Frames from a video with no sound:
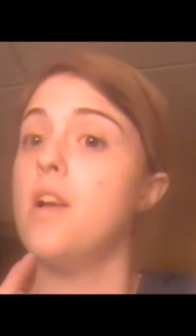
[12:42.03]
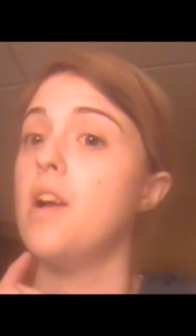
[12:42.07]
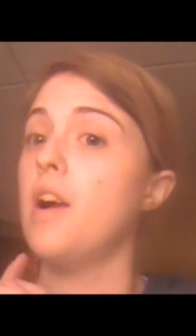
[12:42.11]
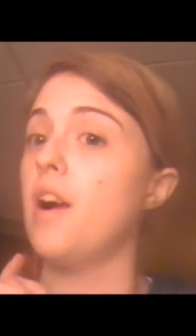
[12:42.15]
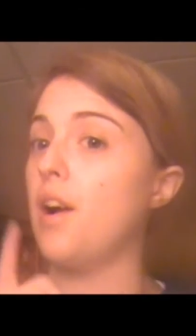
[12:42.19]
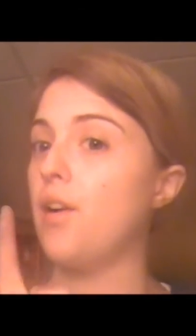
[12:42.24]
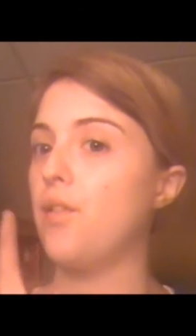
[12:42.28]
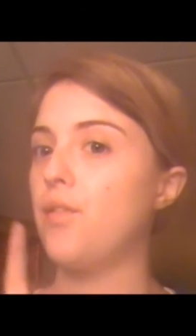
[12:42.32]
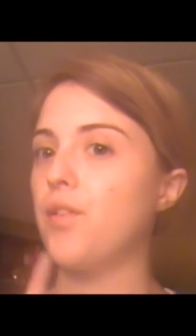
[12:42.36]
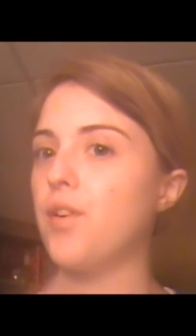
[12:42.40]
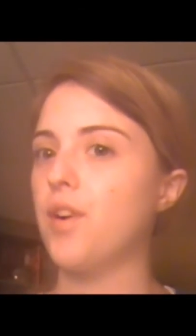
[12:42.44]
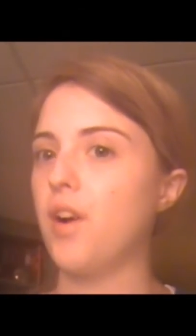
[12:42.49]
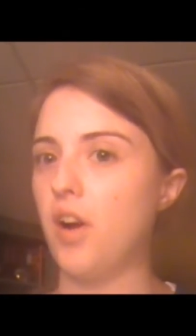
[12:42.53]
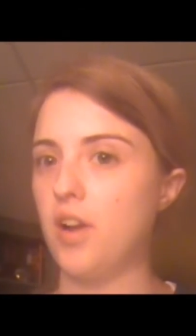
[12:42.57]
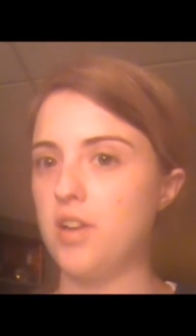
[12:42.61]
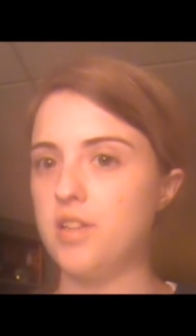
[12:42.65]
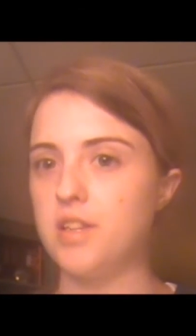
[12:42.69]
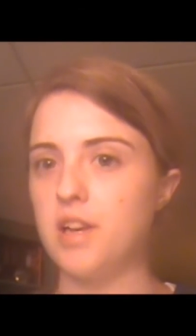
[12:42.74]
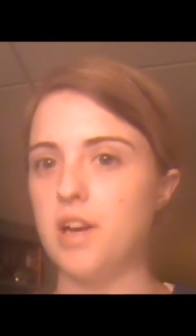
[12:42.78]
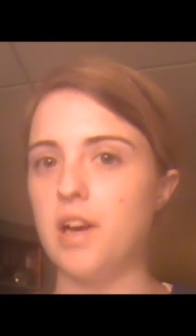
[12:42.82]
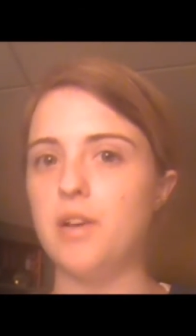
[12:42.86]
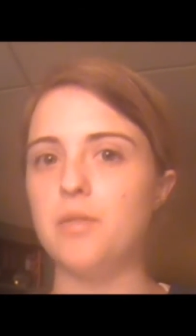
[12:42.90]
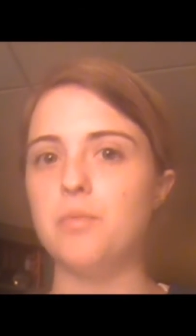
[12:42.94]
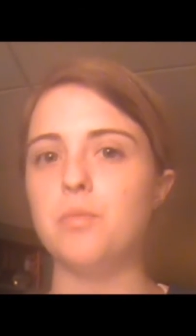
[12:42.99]
I forgot
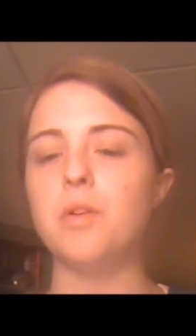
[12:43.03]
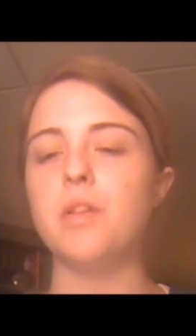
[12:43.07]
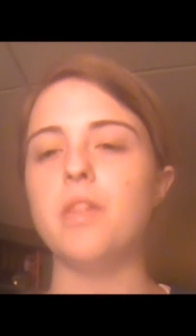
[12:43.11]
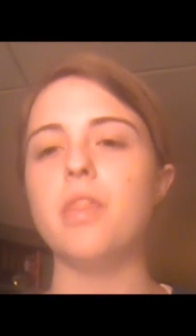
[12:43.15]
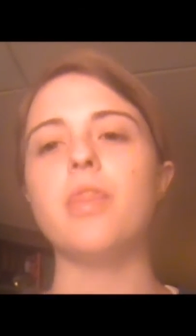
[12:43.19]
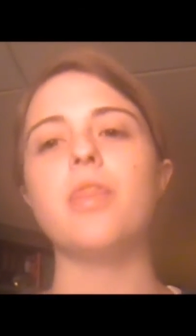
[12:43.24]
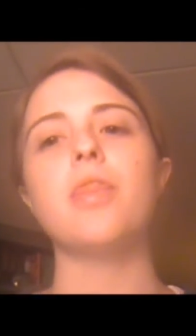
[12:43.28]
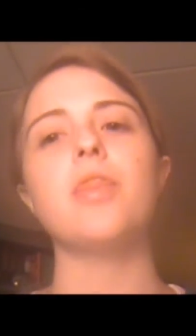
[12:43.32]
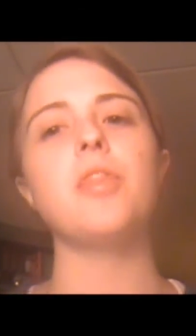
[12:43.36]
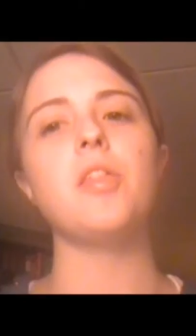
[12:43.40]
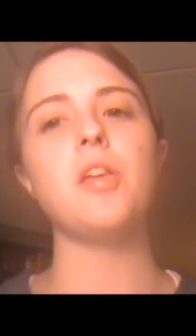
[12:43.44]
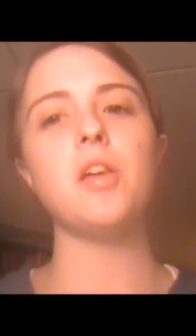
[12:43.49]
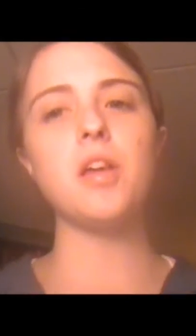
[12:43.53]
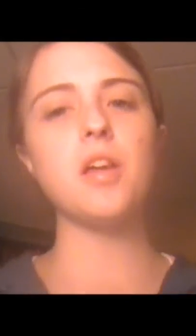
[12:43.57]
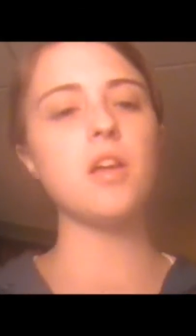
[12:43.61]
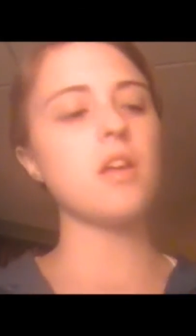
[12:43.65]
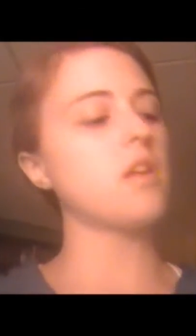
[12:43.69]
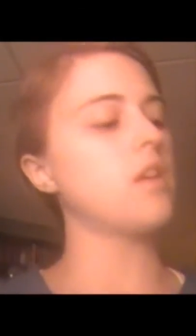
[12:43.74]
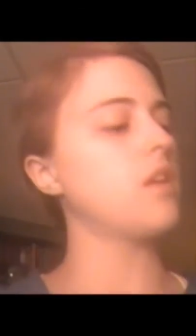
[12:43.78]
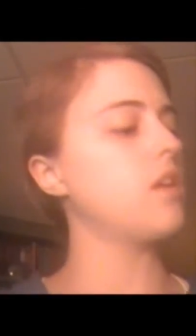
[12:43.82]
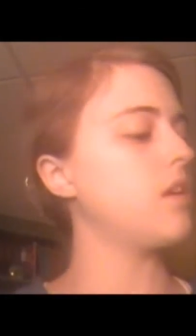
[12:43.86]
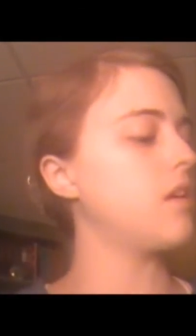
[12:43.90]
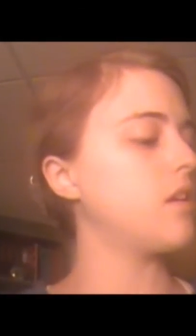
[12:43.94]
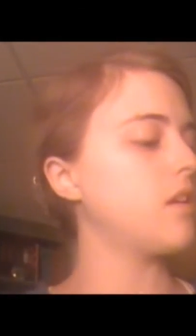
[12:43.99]
to add one
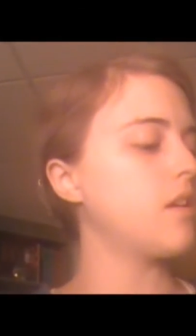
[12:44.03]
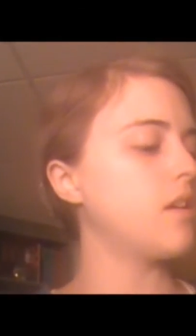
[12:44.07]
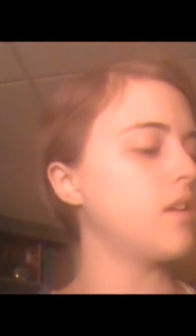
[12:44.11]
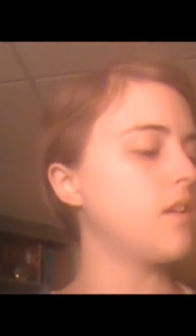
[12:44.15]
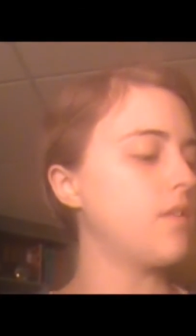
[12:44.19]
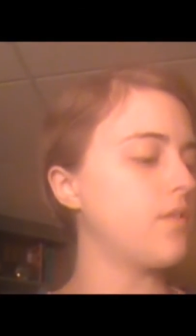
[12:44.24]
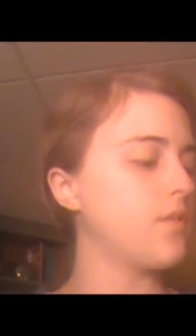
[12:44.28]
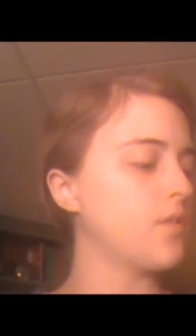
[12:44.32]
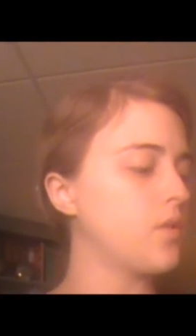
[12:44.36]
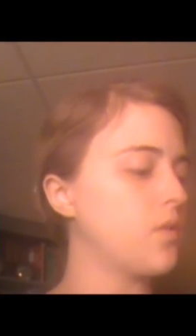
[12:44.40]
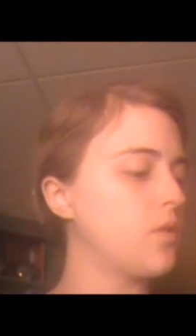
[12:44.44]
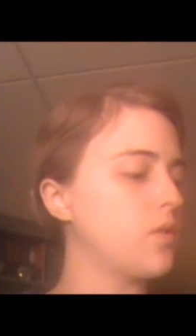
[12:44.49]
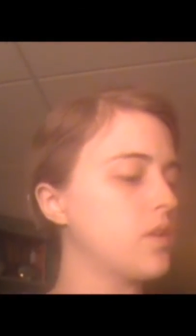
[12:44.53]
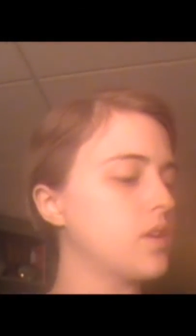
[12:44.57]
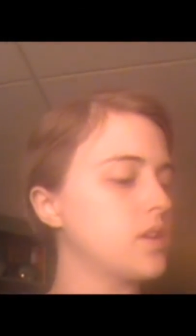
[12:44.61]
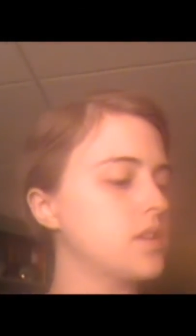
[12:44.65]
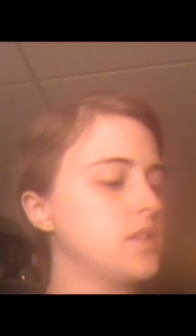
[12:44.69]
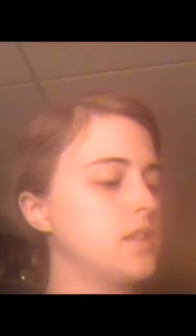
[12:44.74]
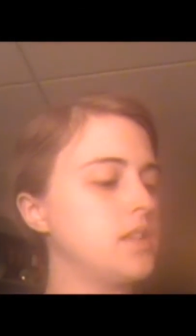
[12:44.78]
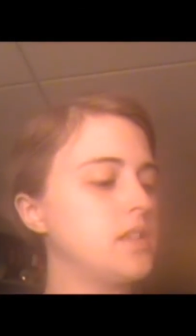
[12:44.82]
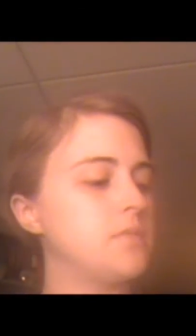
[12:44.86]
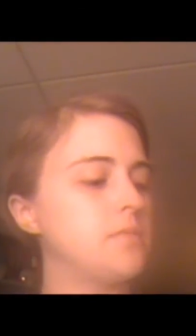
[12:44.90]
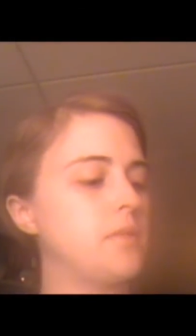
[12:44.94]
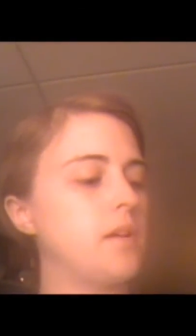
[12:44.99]
thing, of
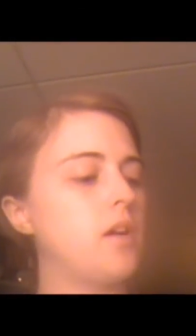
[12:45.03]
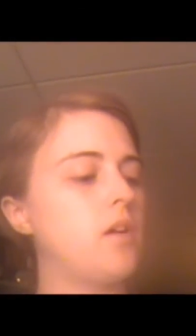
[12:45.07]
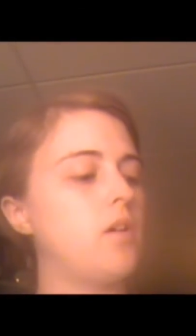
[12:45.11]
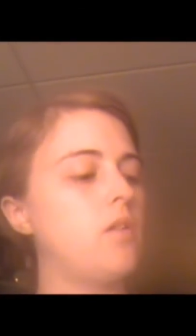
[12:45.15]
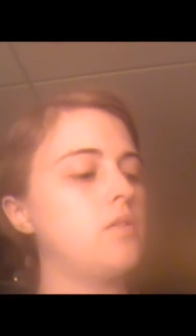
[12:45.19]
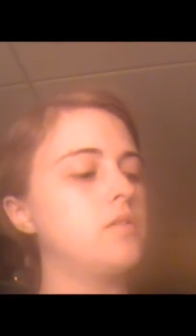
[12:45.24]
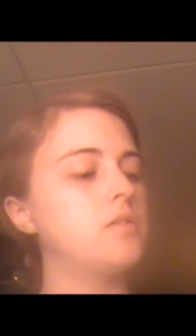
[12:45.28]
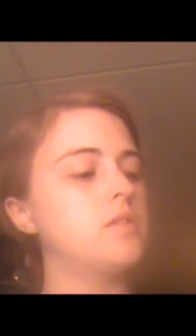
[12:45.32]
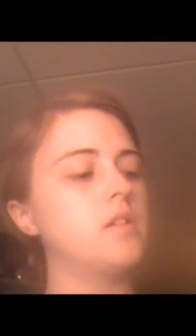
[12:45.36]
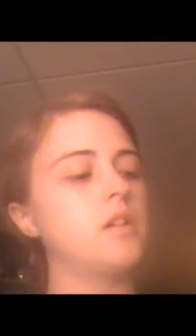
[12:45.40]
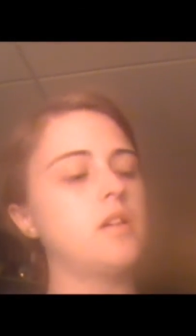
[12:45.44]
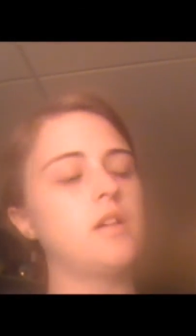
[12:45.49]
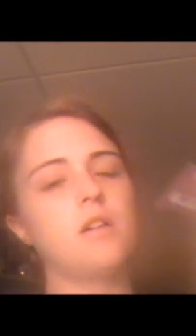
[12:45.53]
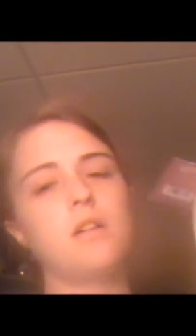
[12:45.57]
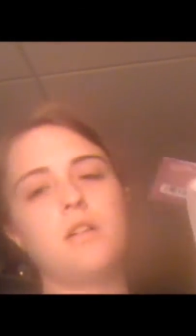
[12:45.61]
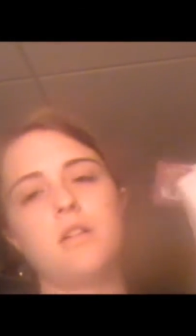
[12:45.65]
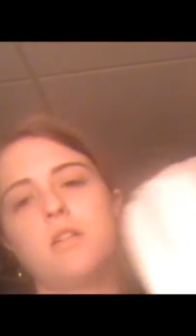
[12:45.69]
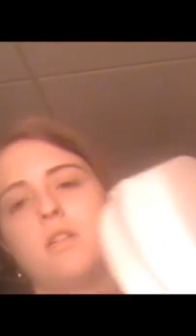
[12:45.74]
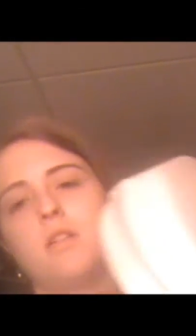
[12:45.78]
course, is my Ulta